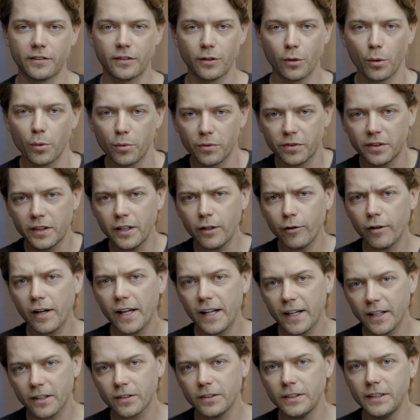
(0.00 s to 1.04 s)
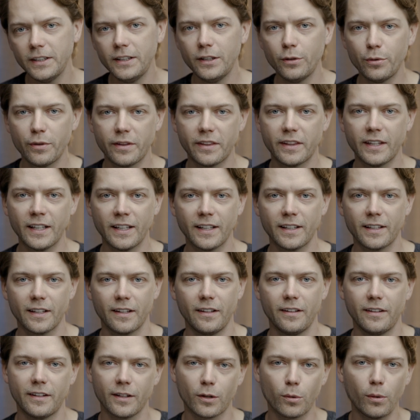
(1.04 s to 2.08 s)
so theoretically you think
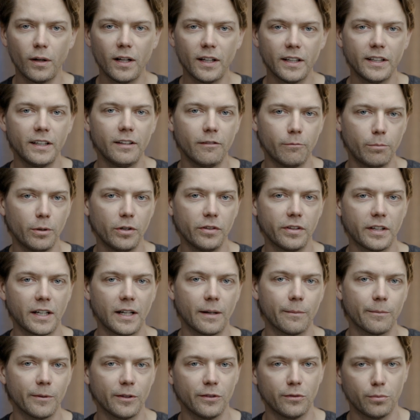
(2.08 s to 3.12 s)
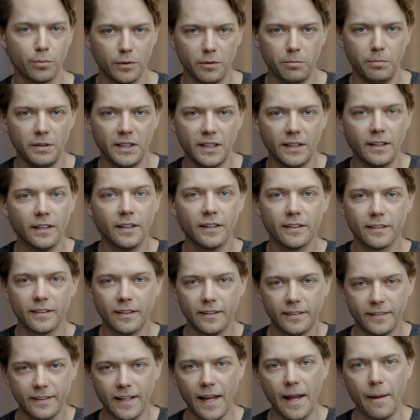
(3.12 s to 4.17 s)
the quality of both cameras would be
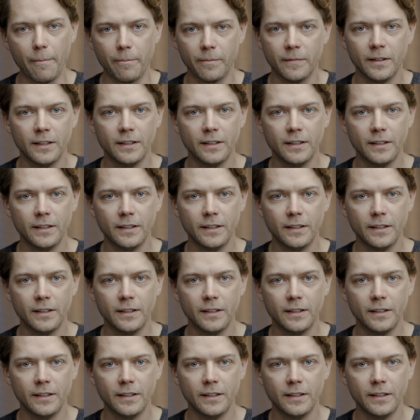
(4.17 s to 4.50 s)
the same.